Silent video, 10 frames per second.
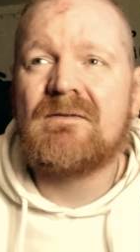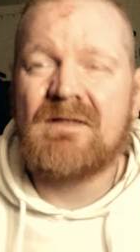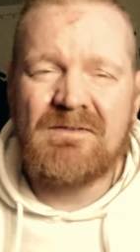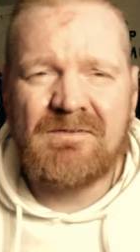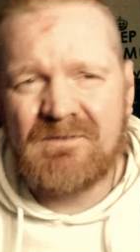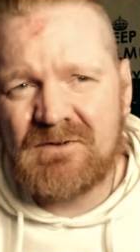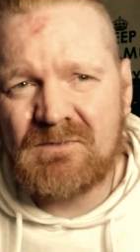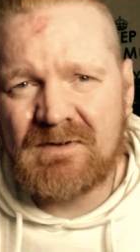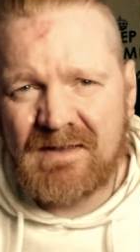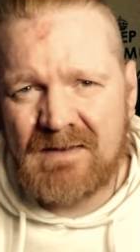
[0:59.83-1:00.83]
Then the
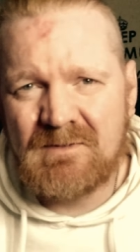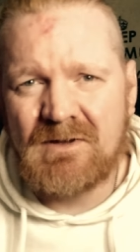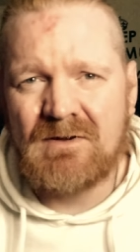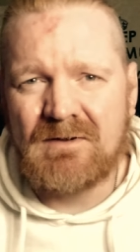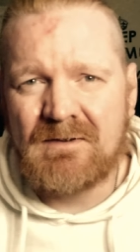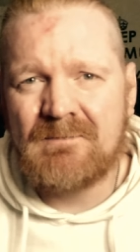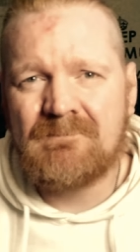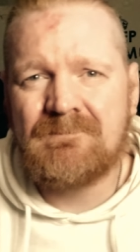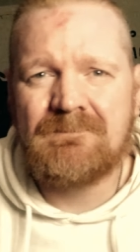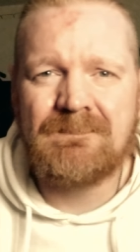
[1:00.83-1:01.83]
third one came along,
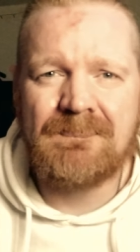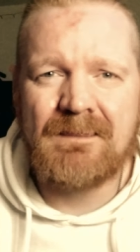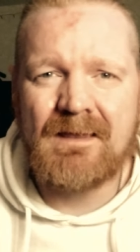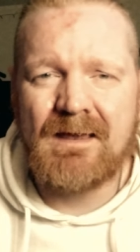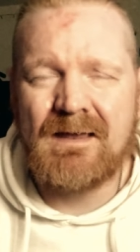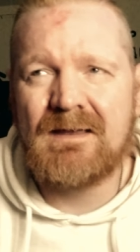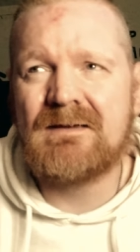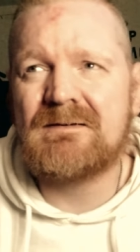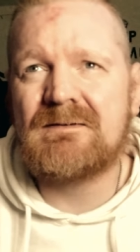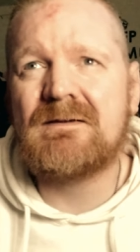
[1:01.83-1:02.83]

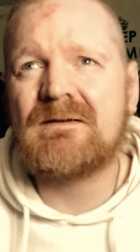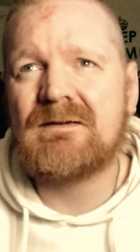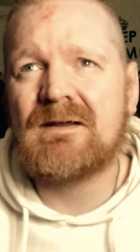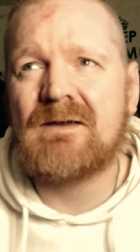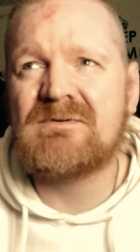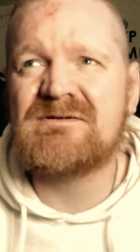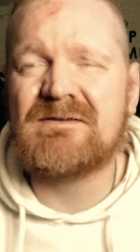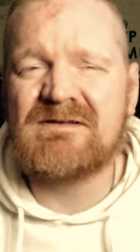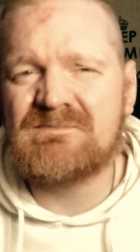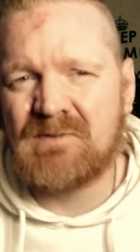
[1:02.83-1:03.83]
and it was at this